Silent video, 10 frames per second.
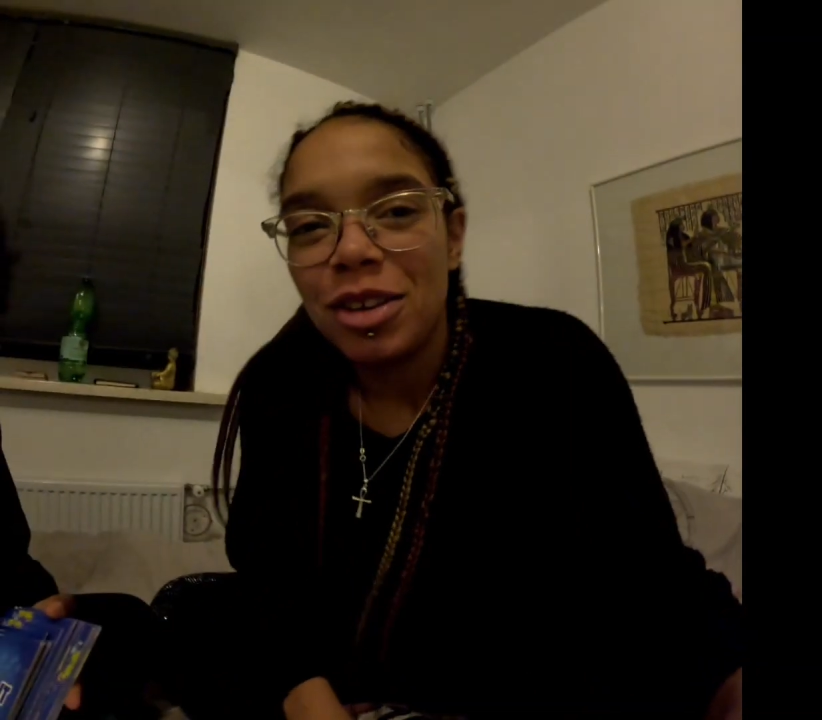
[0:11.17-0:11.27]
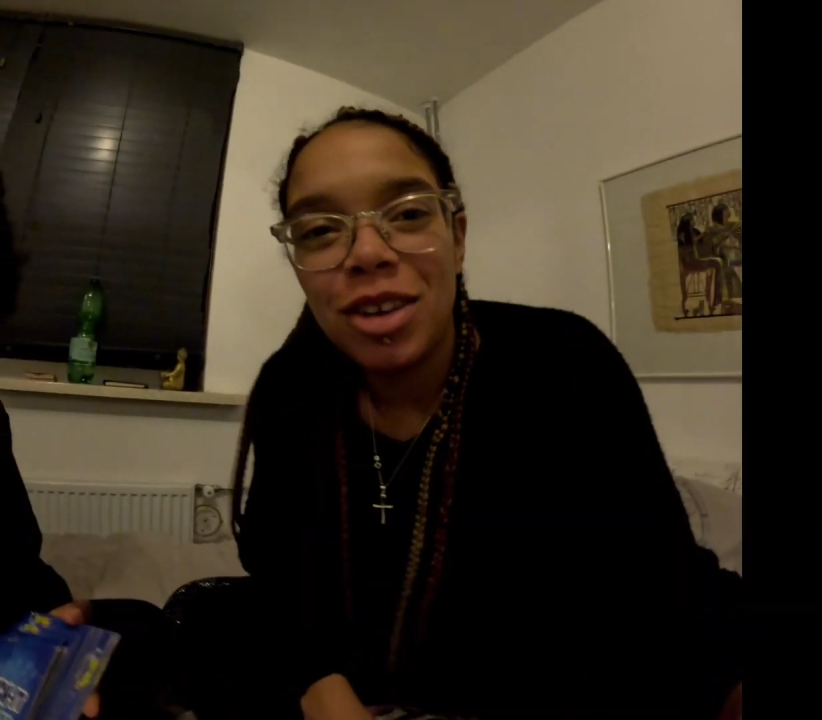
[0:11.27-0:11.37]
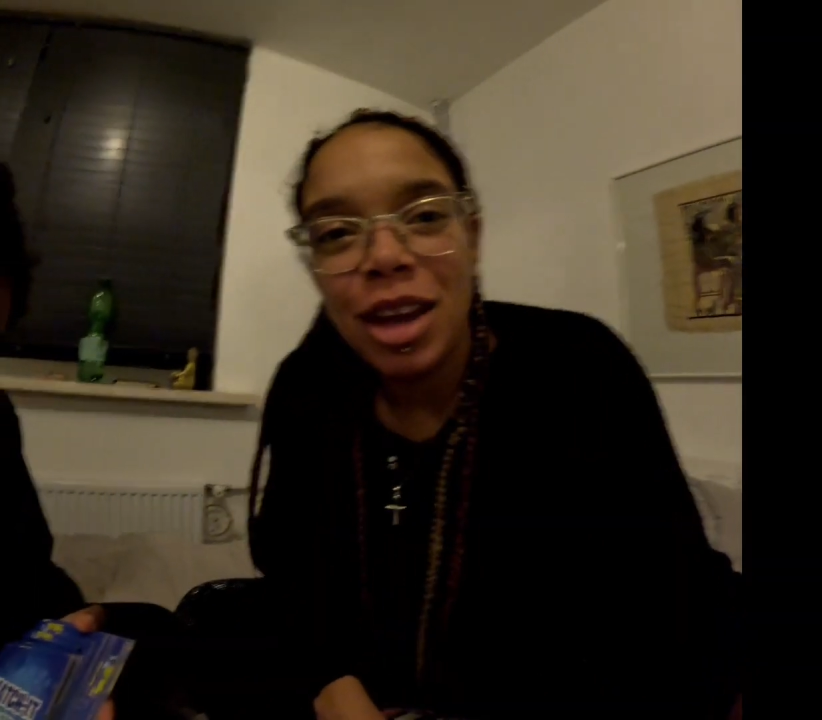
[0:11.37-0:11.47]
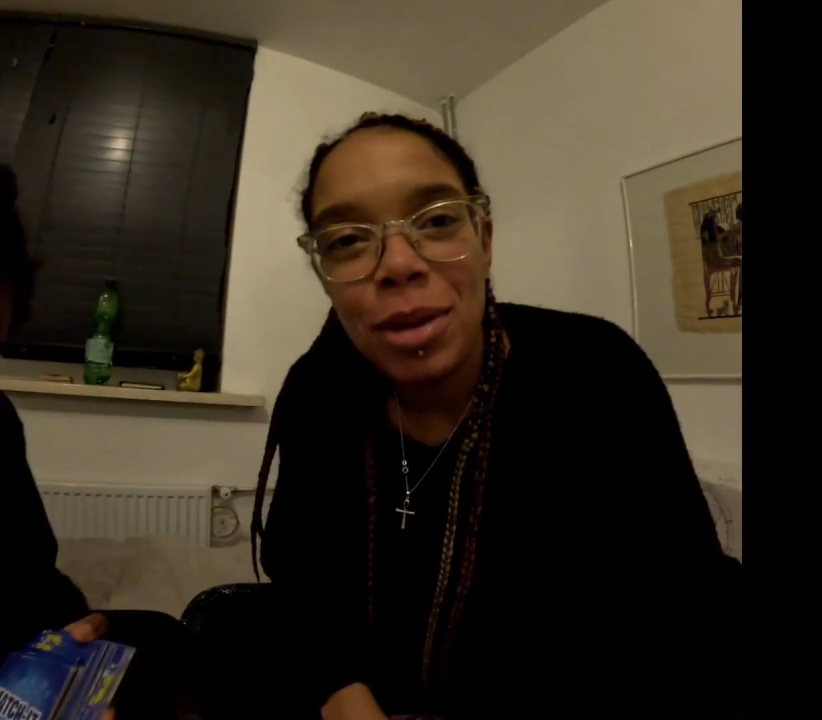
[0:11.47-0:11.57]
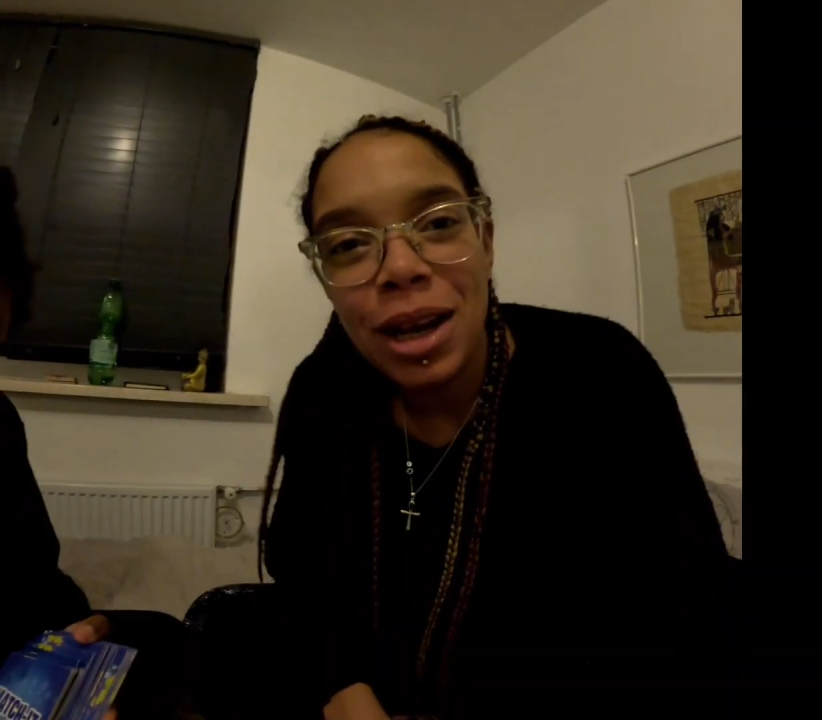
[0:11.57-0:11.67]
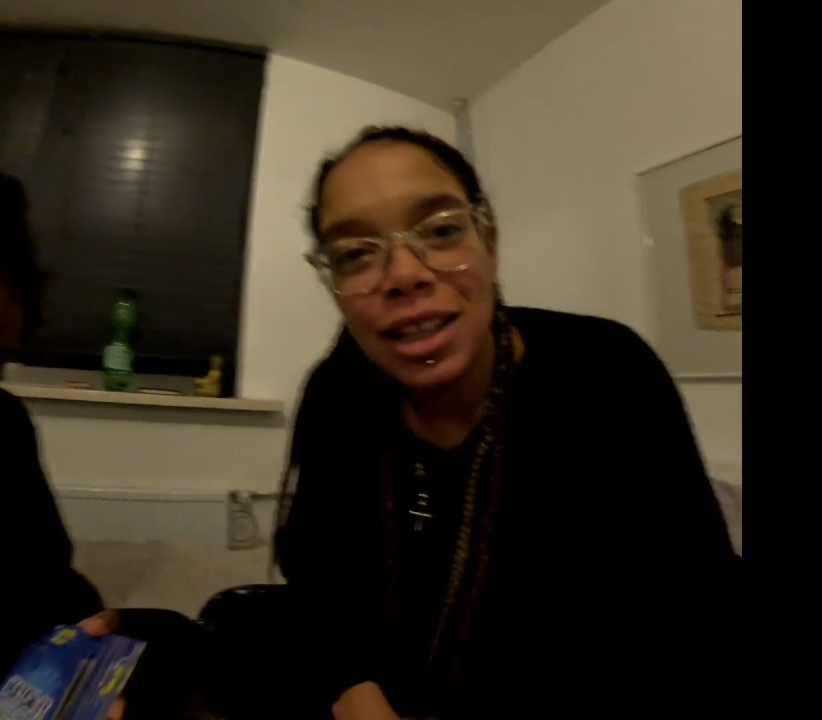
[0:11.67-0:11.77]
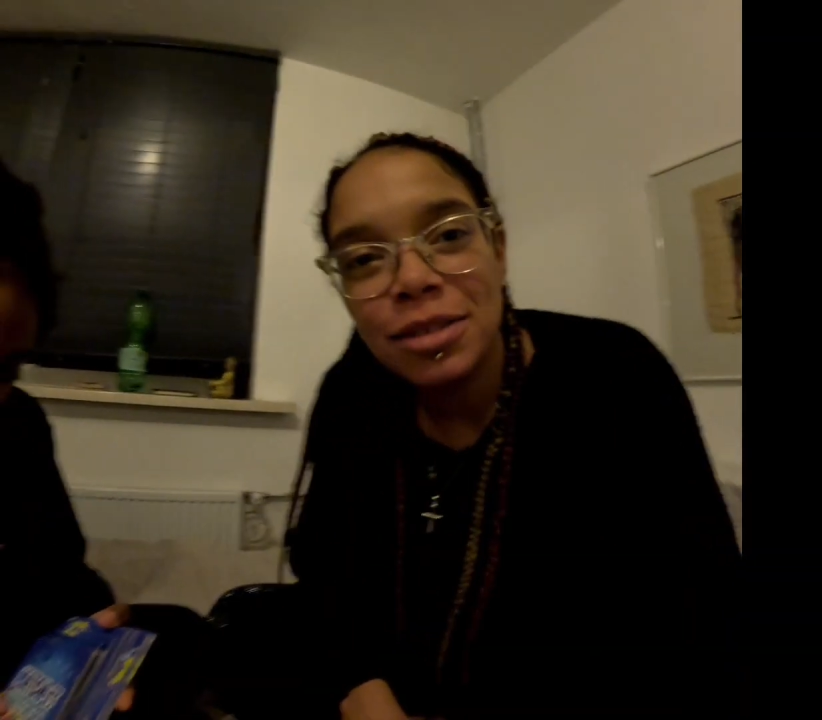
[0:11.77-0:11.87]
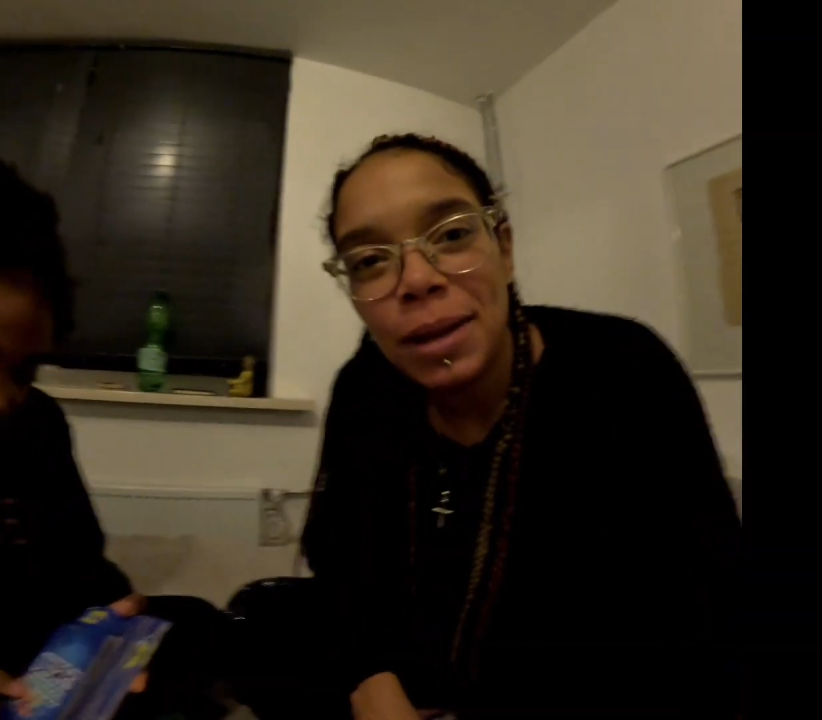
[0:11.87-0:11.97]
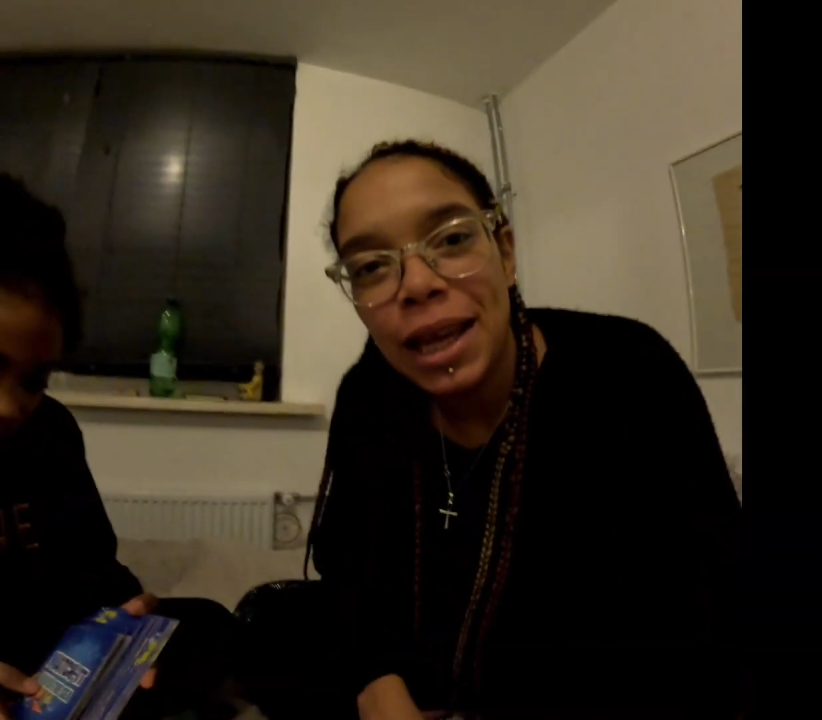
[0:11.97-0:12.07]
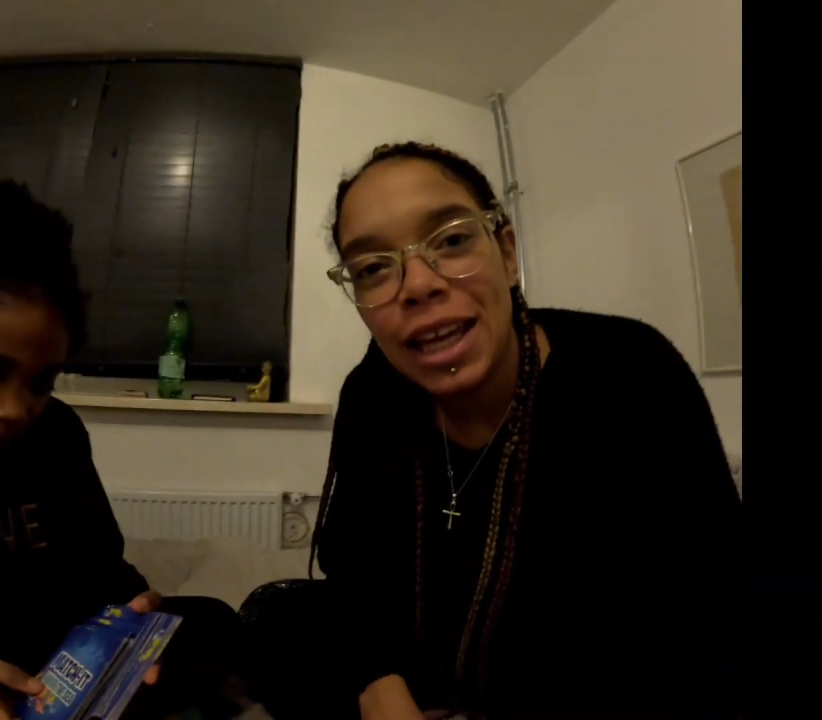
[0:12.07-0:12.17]
Yami likes
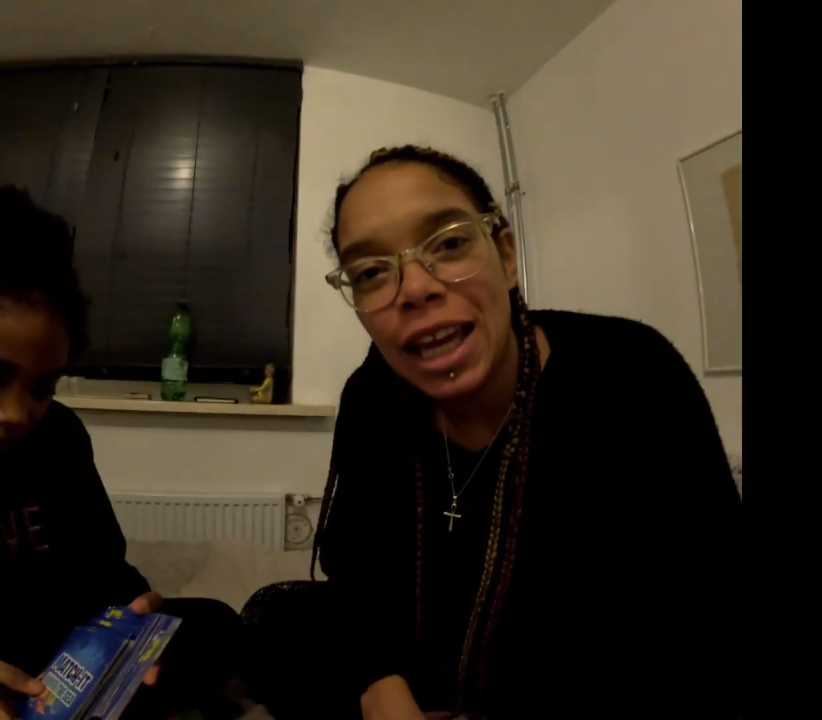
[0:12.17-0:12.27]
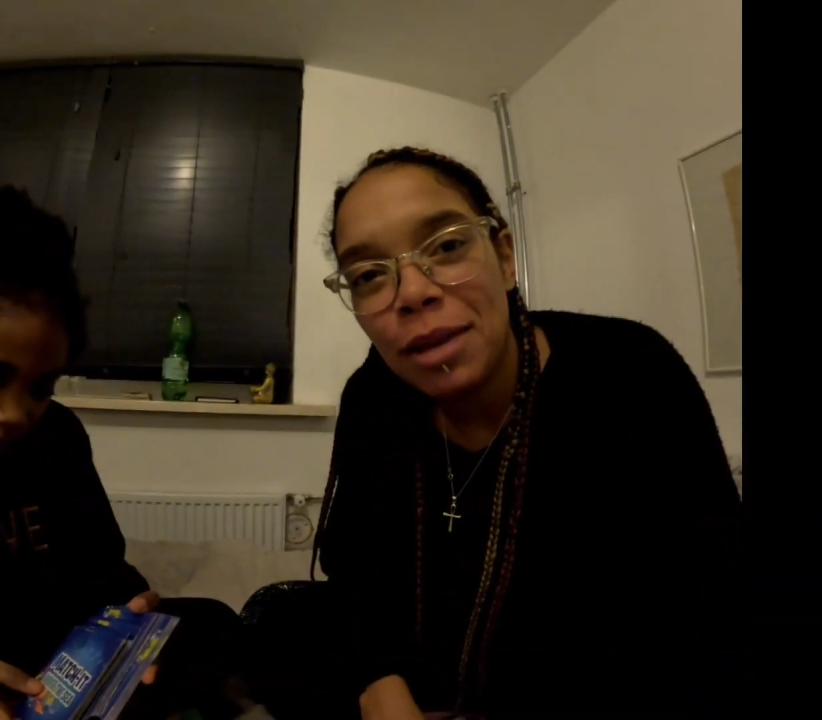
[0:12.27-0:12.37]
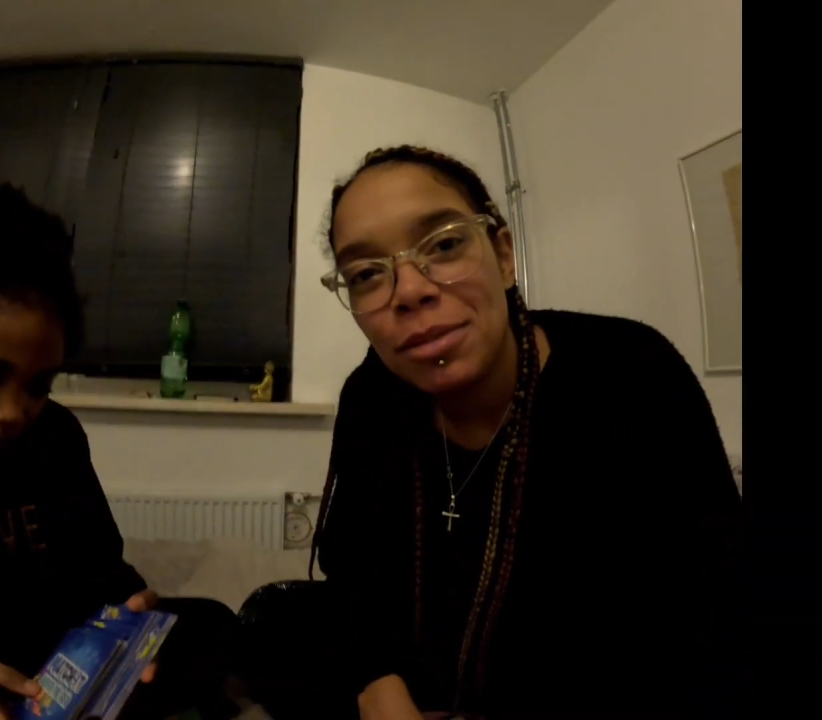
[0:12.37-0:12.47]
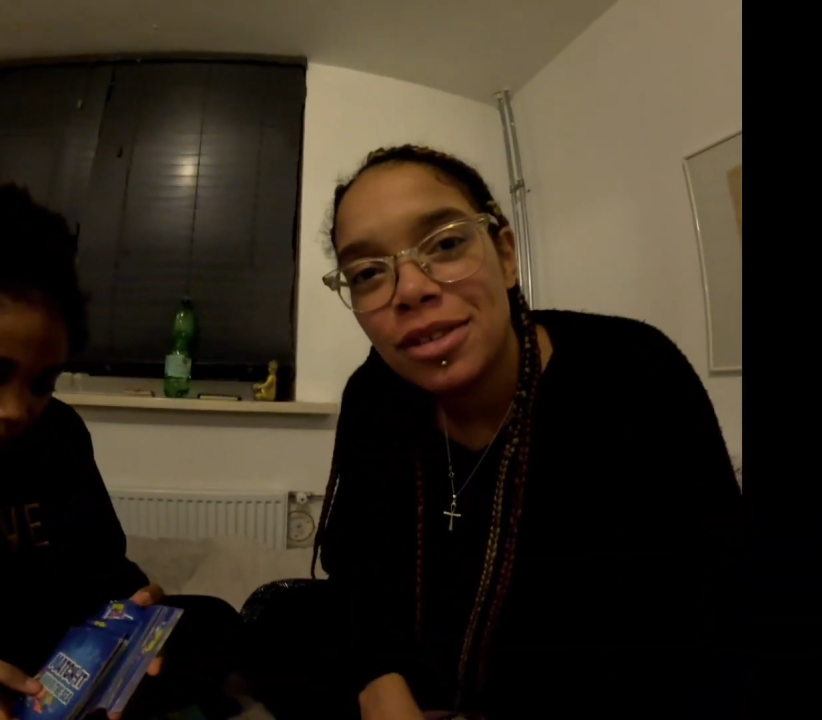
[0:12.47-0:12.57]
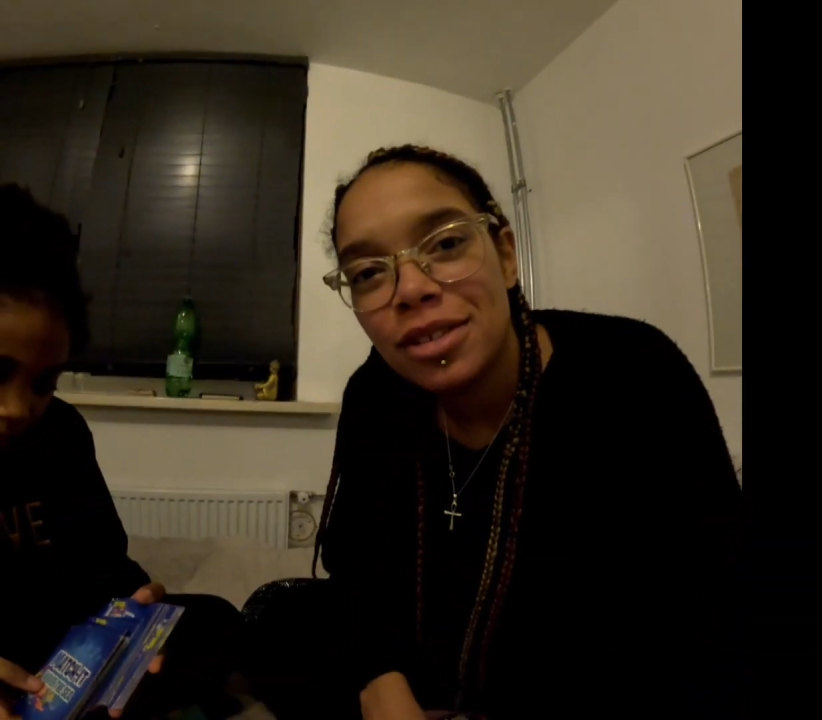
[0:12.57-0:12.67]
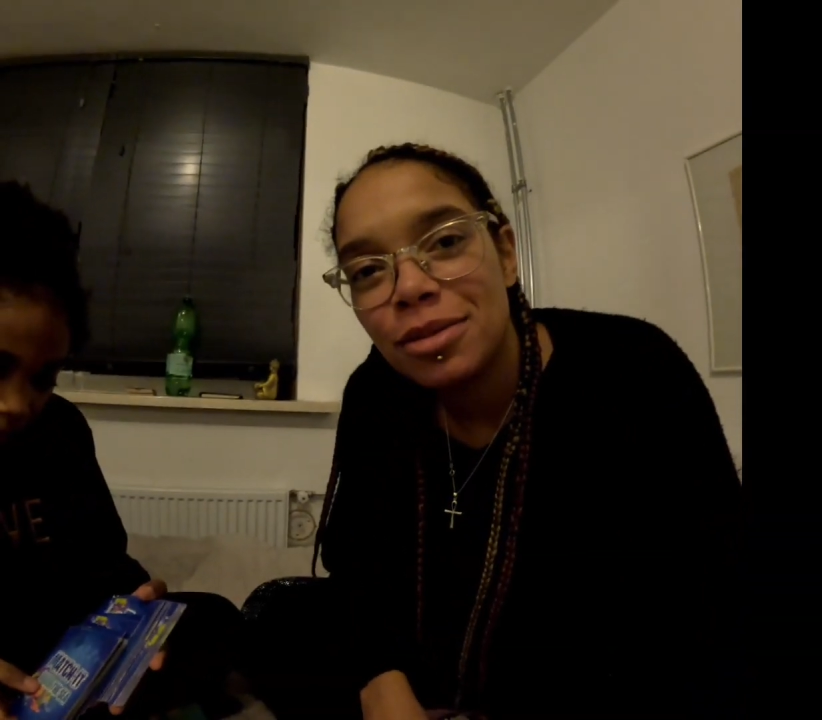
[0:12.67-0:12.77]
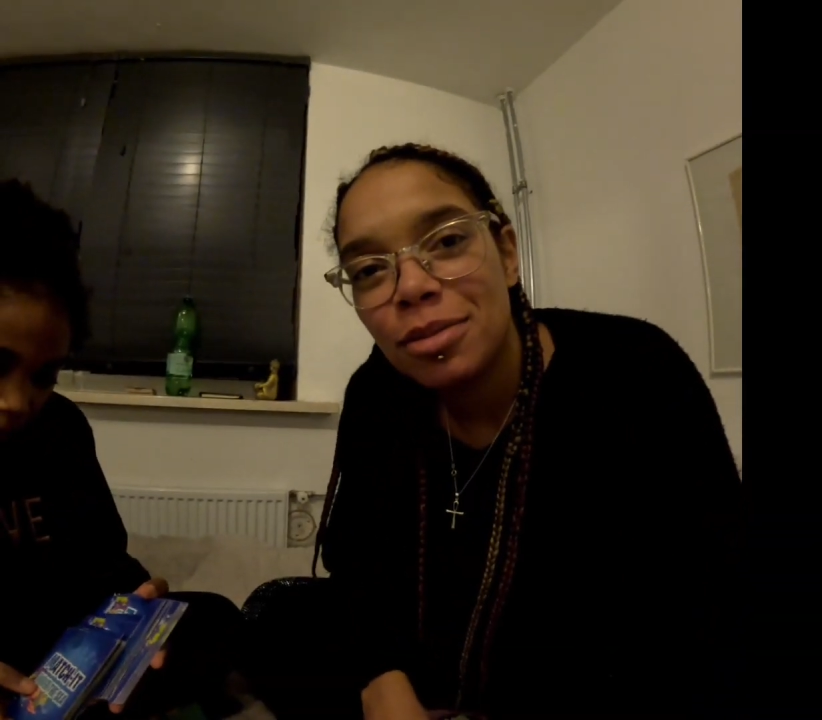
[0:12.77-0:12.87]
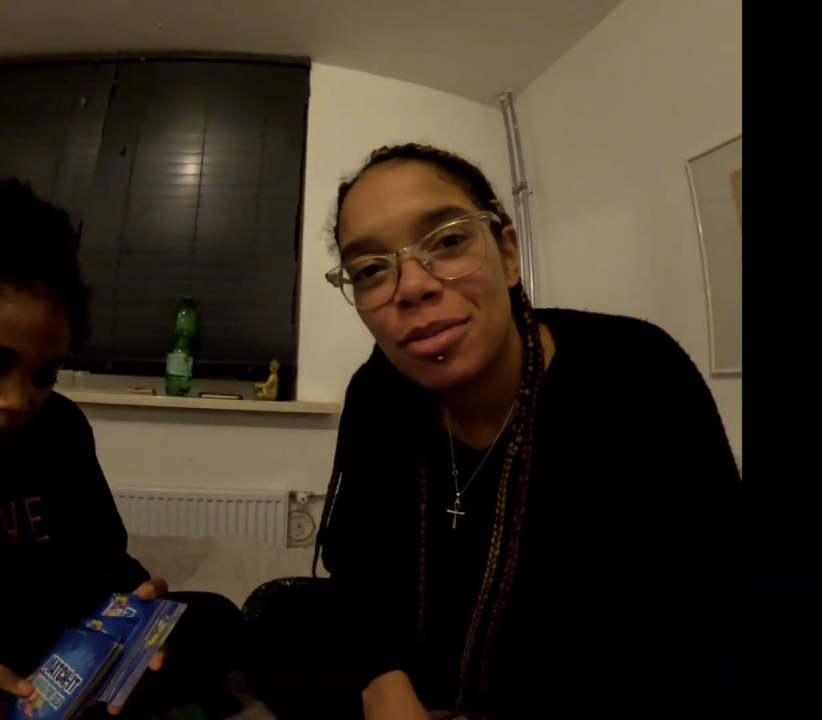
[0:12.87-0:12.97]
playing games.